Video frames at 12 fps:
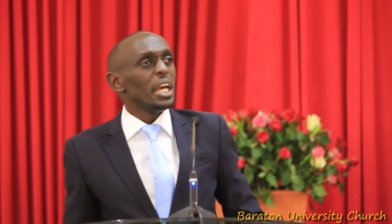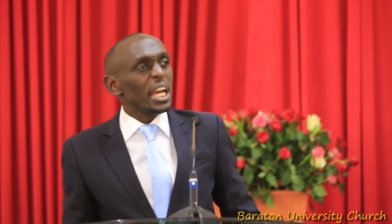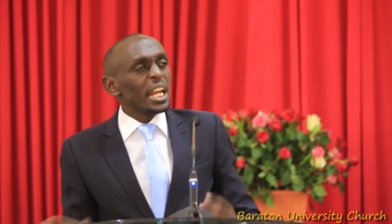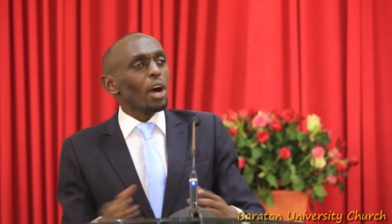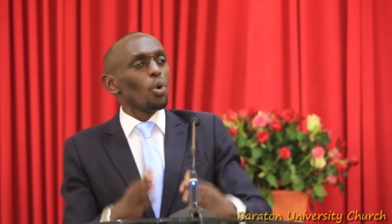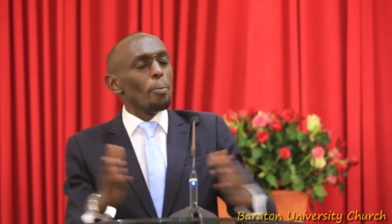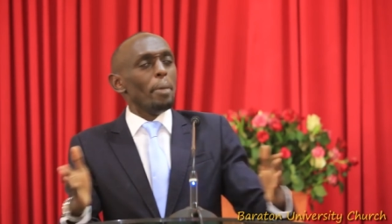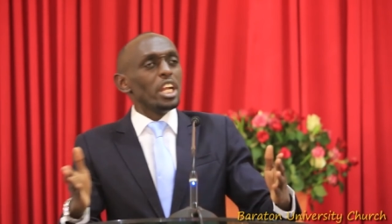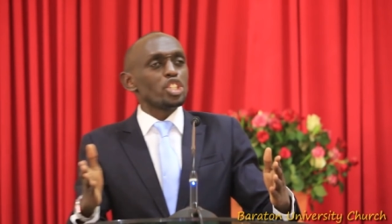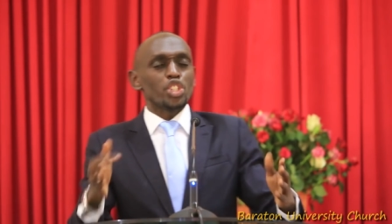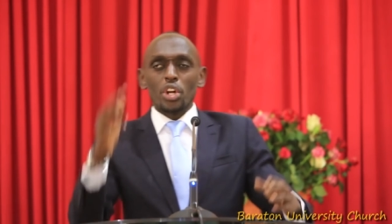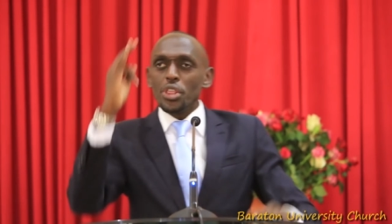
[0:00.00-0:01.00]
And I will
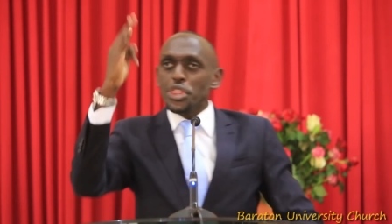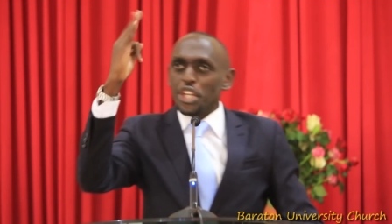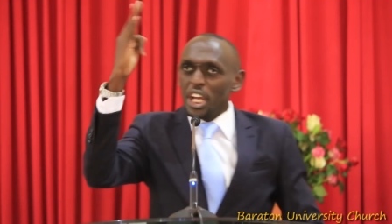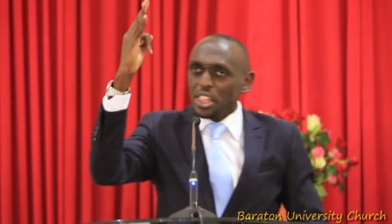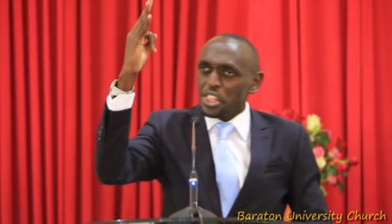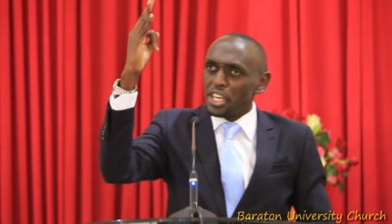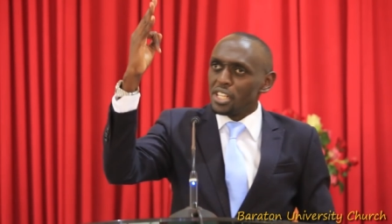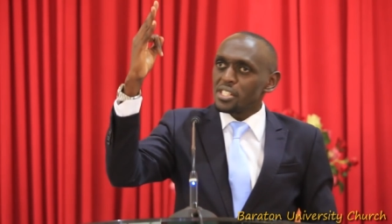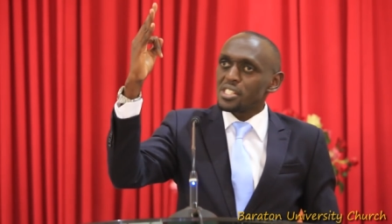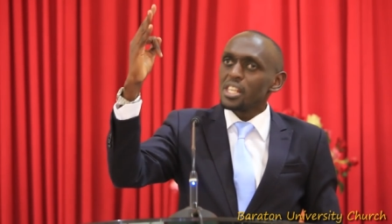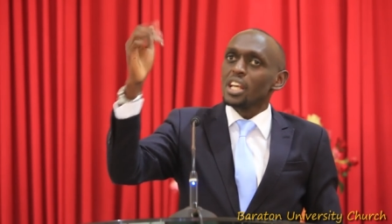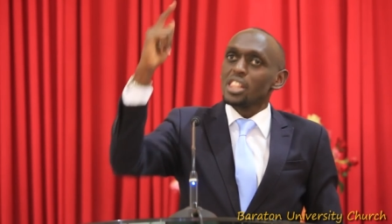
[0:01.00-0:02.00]
mention three
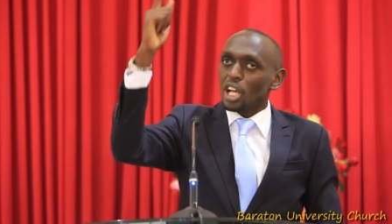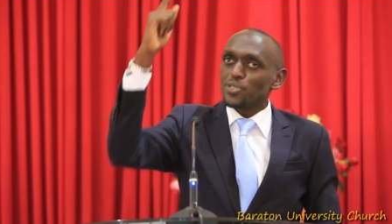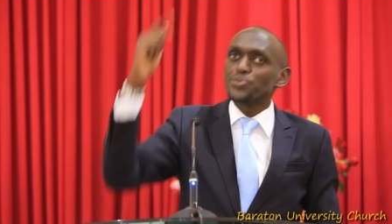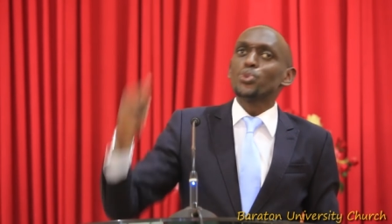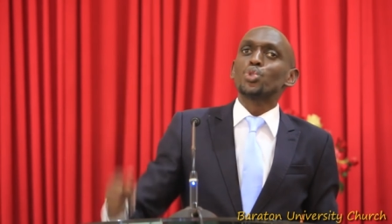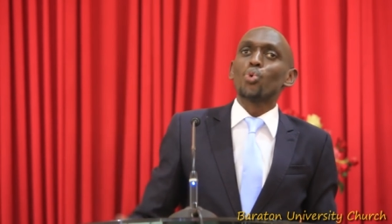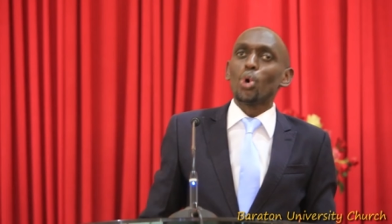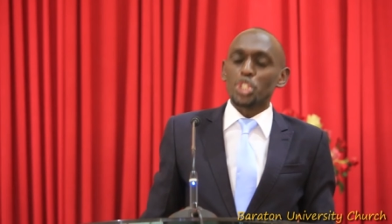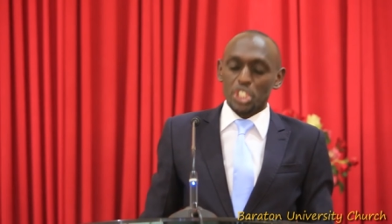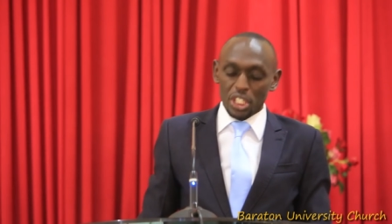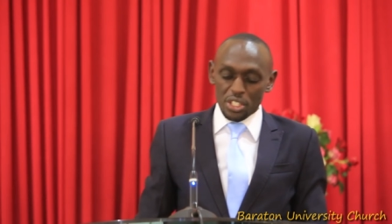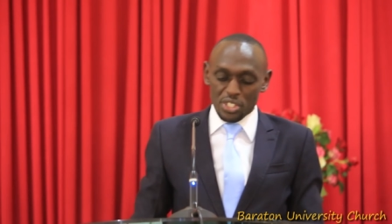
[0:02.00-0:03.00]
things that foot
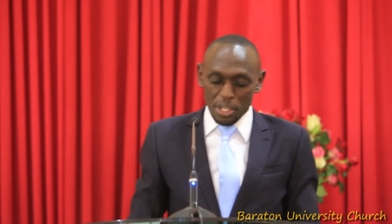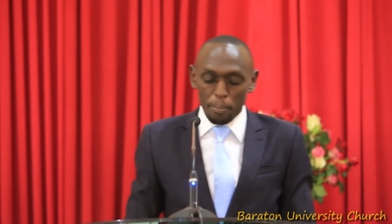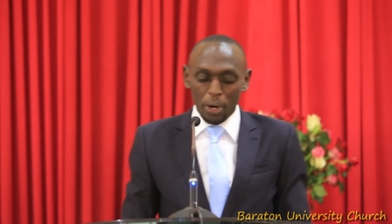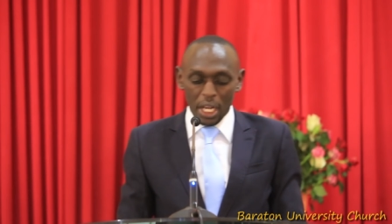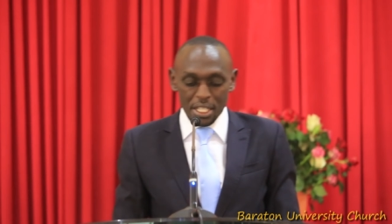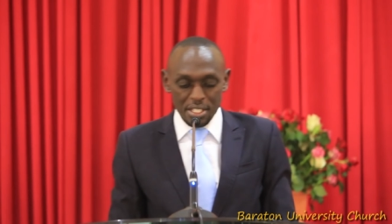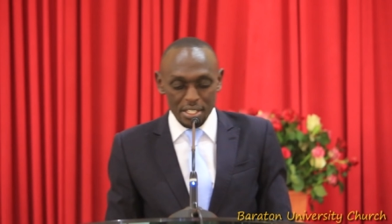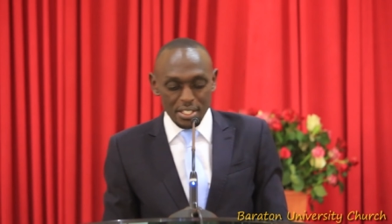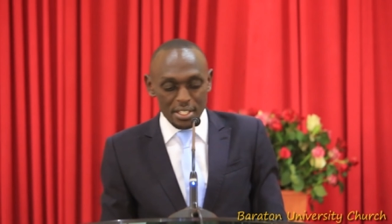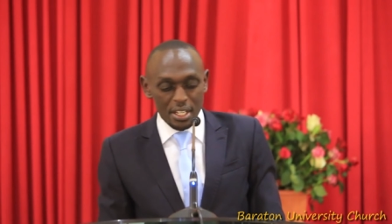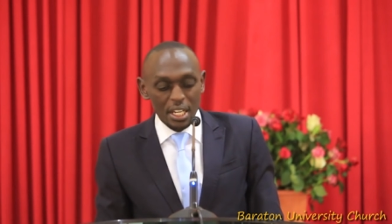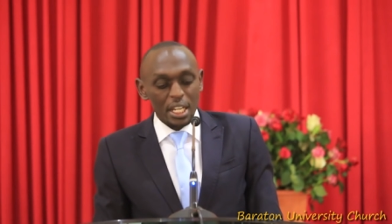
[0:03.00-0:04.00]
washing
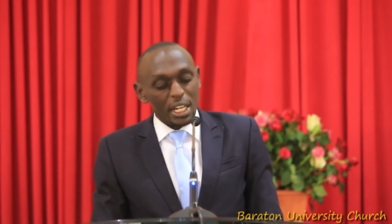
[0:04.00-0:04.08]
symbolizes.